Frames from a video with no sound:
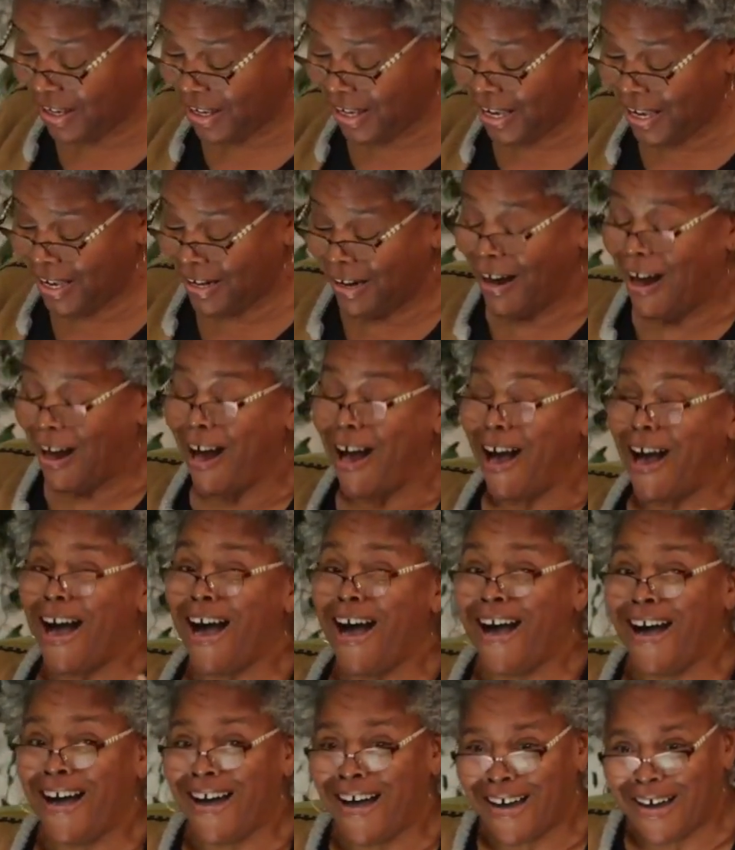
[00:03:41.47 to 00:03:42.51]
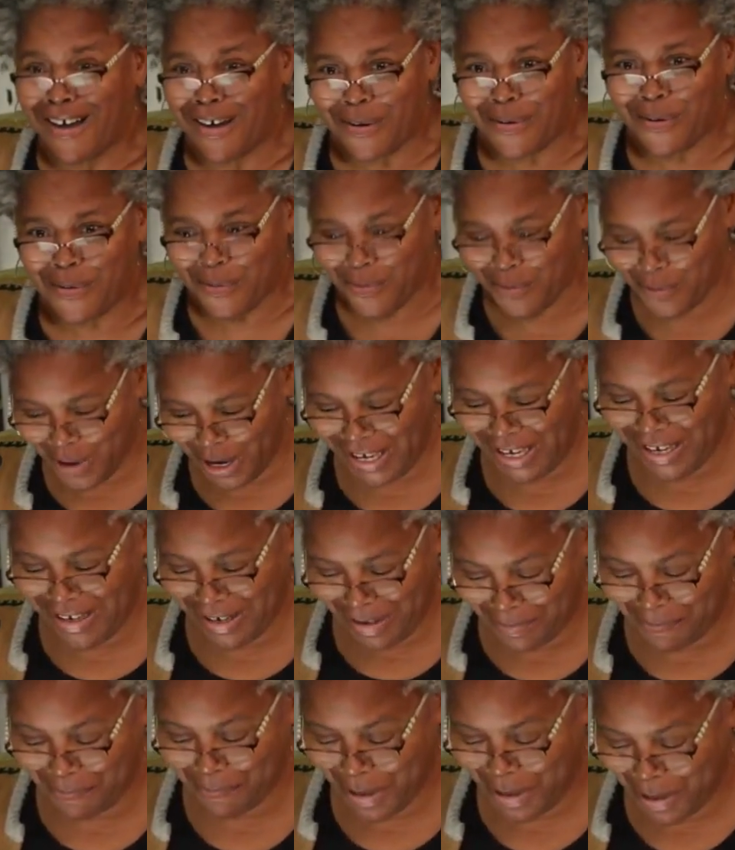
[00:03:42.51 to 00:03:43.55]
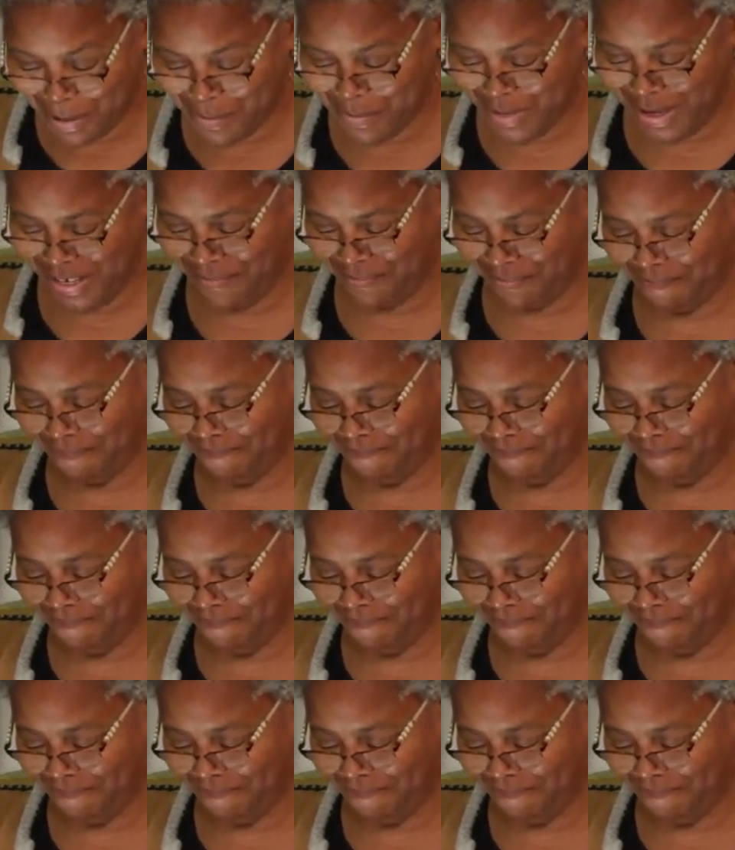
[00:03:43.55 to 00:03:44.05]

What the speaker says: and an aha wake-up moment.